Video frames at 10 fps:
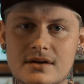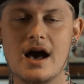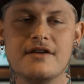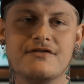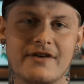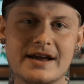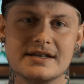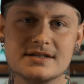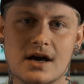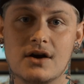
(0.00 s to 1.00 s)
I had
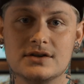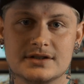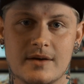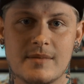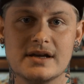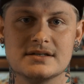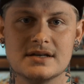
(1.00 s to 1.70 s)
friends asking me